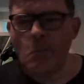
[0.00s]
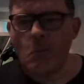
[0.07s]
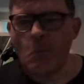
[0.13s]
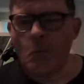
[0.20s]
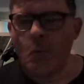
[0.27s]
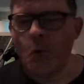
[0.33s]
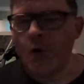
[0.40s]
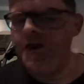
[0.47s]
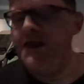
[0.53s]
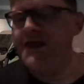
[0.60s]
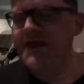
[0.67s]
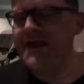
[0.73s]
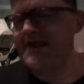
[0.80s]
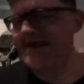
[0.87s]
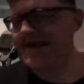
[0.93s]
one of the
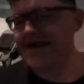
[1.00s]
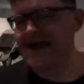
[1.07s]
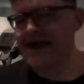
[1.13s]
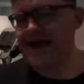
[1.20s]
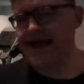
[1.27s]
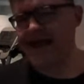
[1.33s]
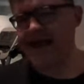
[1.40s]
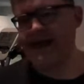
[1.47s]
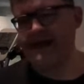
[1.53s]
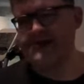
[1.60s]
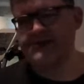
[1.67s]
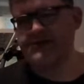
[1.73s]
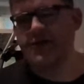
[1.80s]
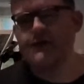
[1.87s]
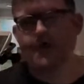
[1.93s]
things that I think
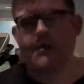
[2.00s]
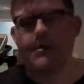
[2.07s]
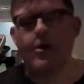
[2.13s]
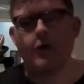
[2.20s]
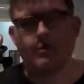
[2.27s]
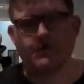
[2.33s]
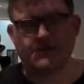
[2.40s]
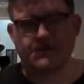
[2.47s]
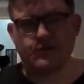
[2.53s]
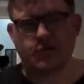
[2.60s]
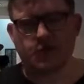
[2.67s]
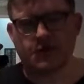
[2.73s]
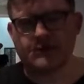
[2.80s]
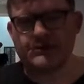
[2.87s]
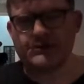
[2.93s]
struck me about open
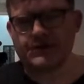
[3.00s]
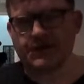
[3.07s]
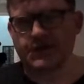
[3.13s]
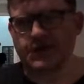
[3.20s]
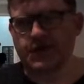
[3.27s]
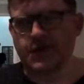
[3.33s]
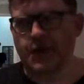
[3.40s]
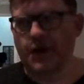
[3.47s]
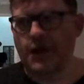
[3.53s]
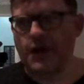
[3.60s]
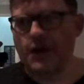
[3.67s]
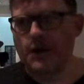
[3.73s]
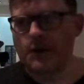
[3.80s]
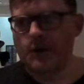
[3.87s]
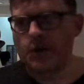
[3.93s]
source
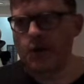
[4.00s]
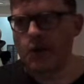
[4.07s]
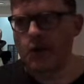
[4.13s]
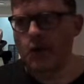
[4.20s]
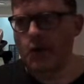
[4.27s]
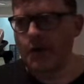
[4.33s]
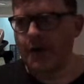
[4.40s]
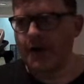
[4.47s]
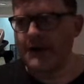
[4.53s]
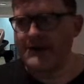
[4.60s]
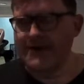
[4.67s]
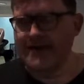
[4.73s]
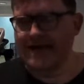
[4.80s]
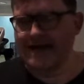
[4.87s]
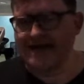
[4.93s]
is
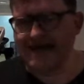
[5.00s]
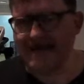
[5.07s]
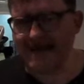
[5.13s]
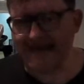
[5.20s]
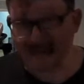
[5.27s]
the idea